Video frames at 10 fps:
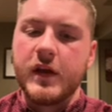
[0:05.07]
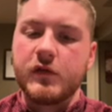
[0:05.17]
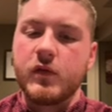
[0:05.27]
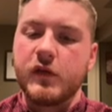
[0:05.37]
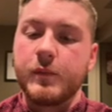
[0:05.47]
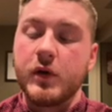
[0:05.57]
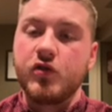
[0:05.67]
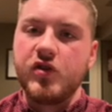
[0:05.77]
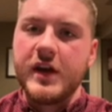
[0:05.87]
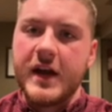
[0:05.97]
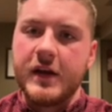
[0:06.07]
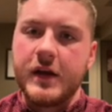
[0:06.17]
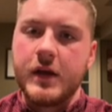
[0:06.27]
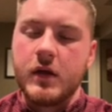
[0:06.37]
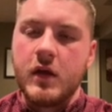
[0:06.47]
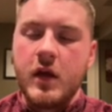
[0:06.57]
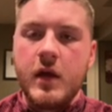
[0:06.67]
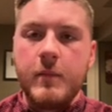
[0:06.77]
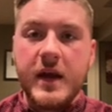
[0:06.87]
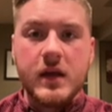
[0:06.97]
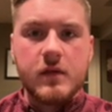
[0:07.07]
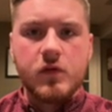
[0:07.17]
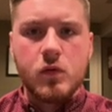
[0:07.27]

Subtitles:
as CRISPR gene editing. Many of